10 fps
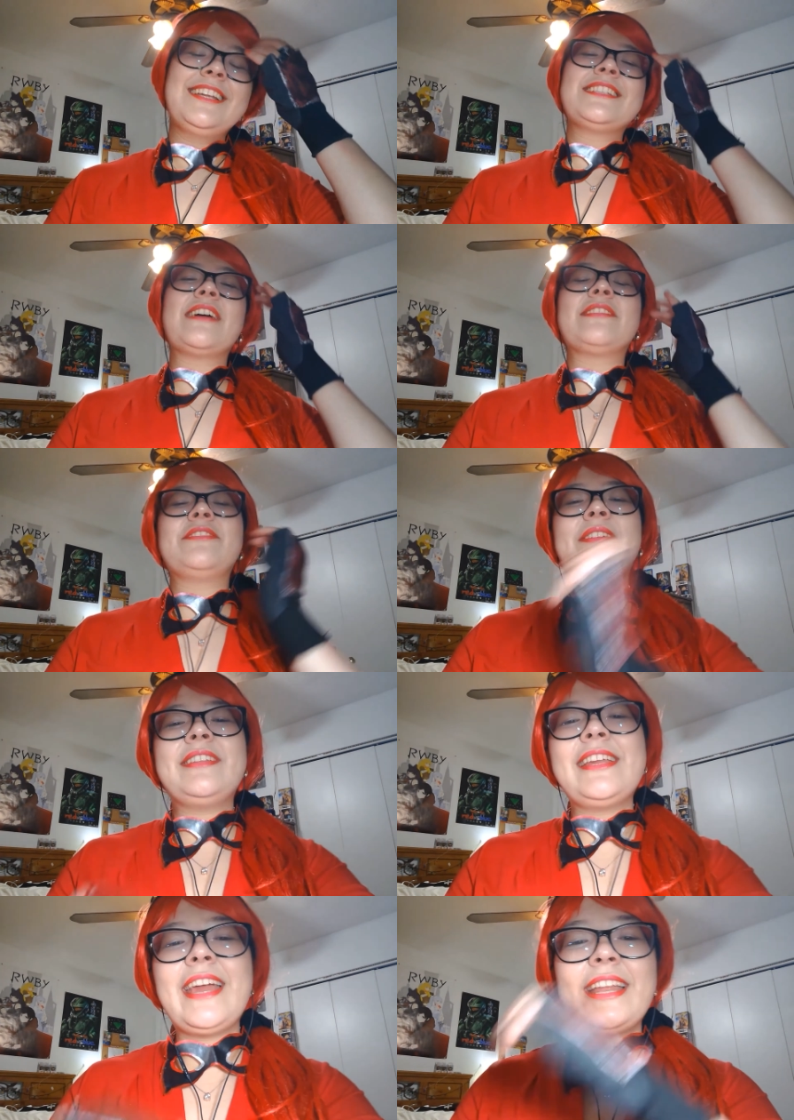Chapter
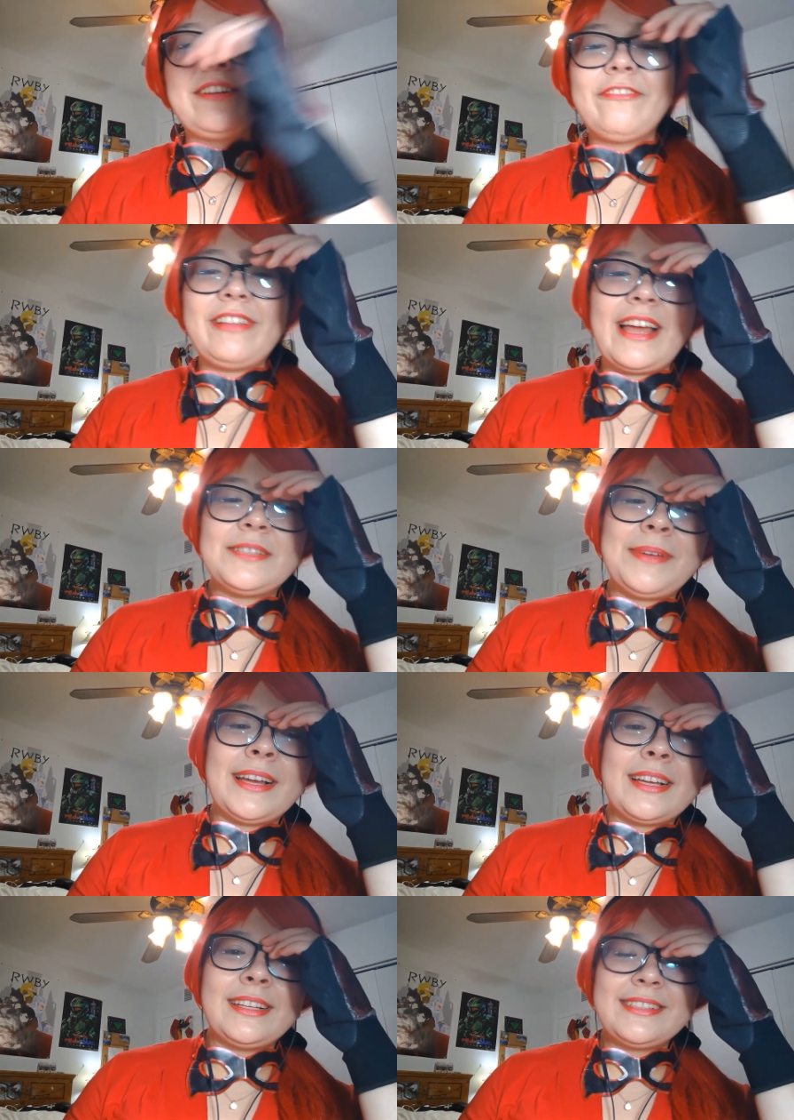58
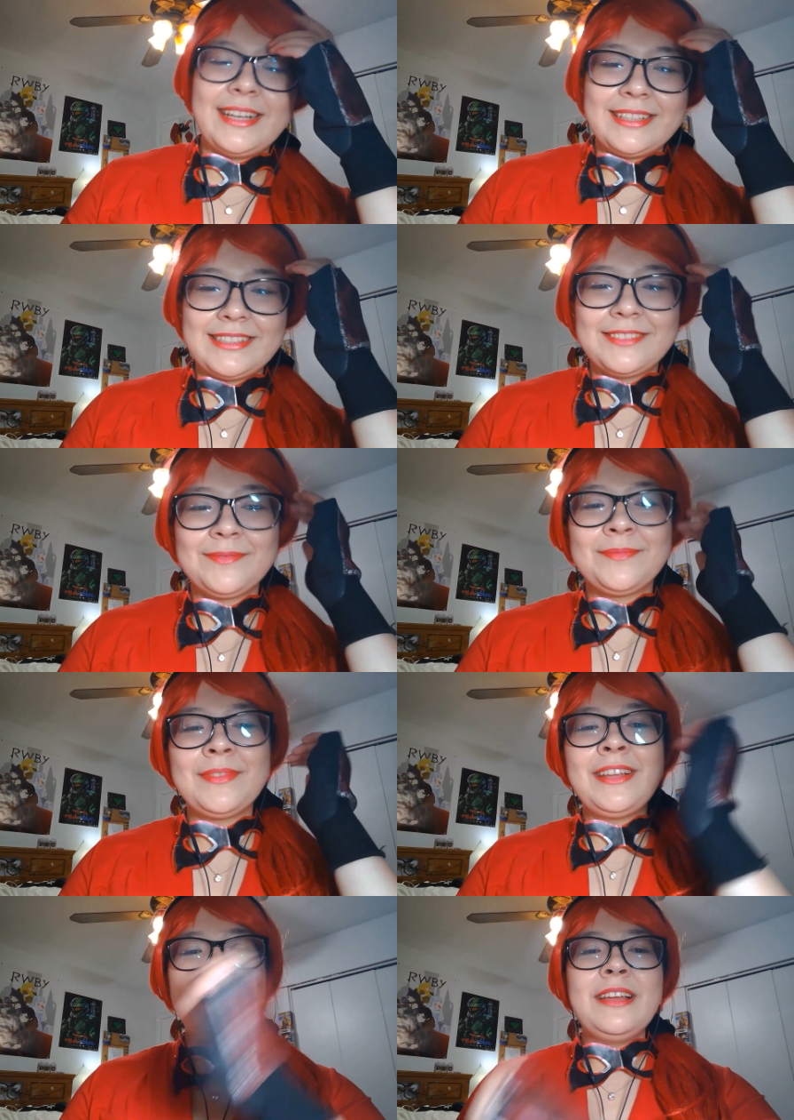Flashback 6
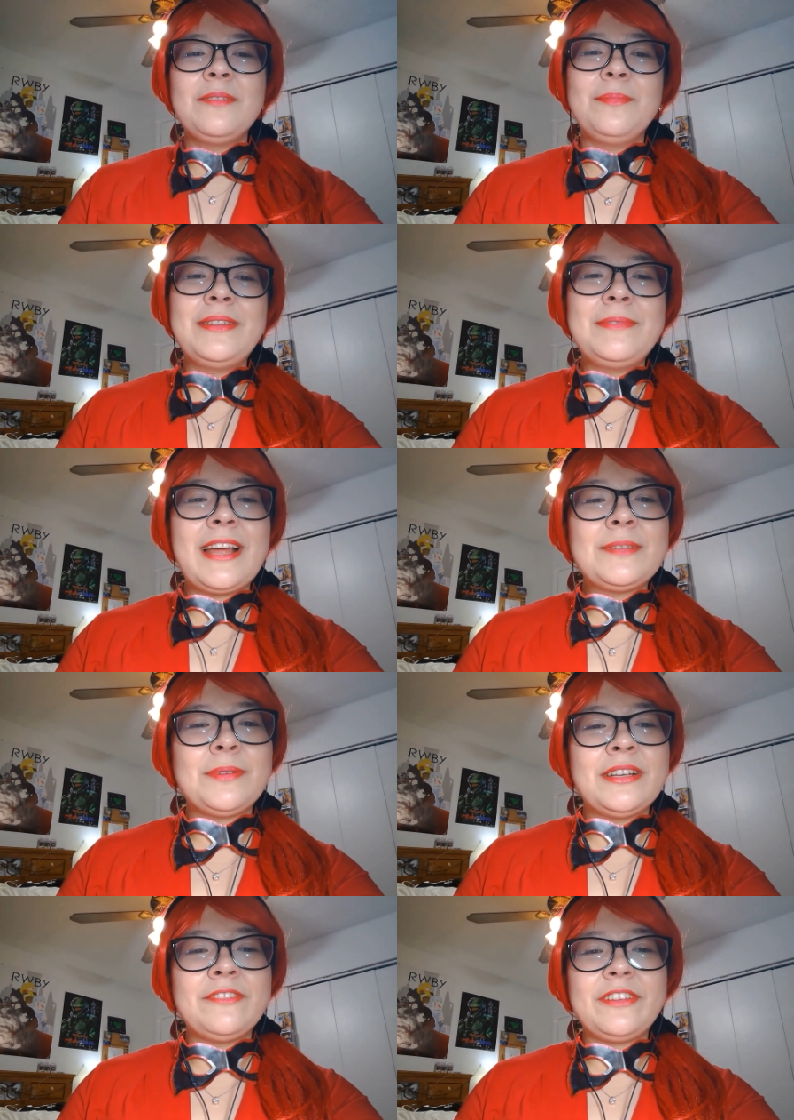Midnight's
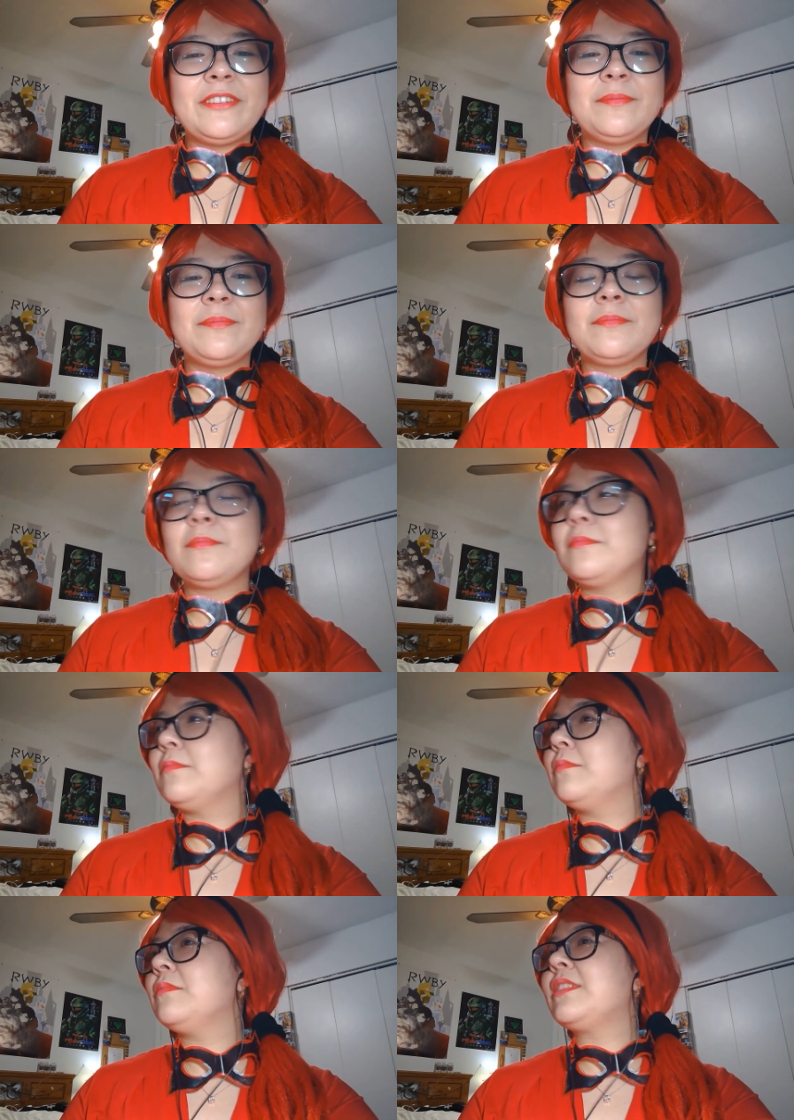Point of View.
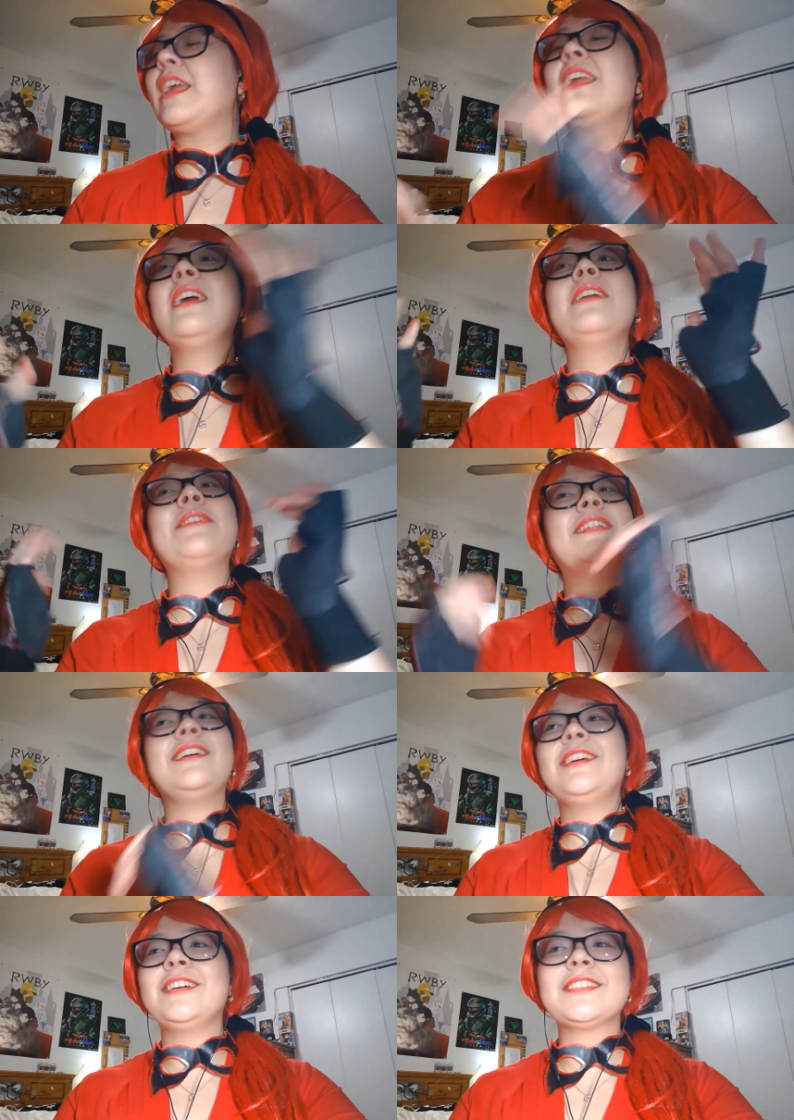Dang it, my
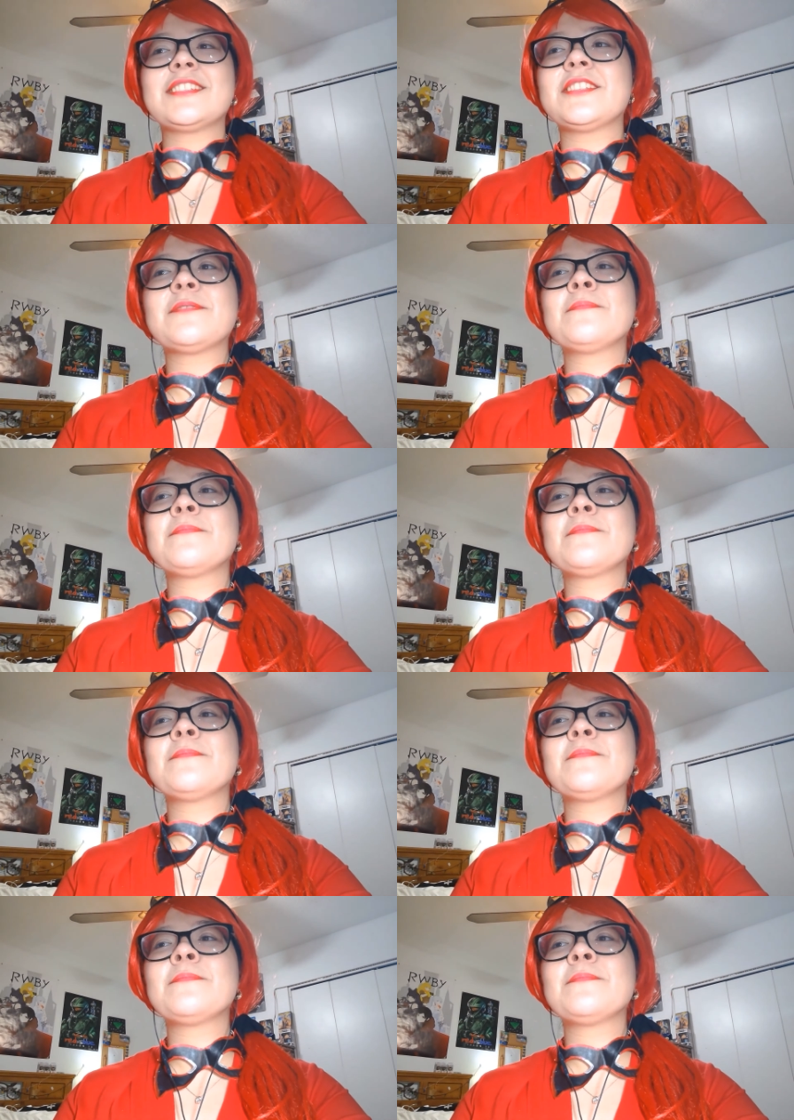dogs.